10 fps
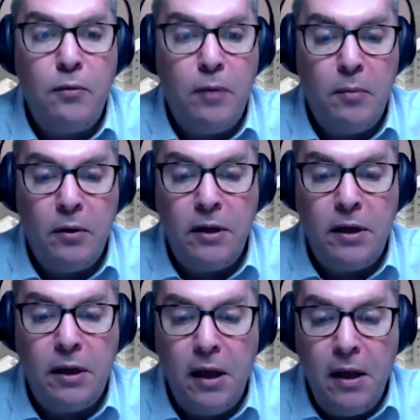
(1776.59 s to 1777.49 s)
we are
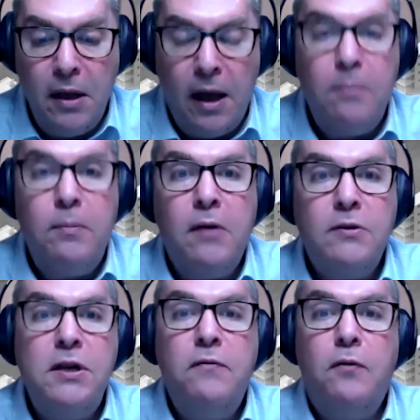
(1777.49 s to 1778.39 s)
building a
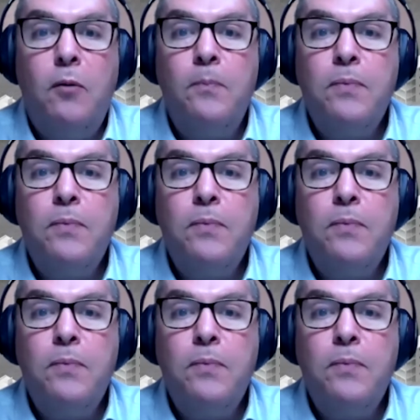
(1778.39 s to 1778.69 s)
POC for,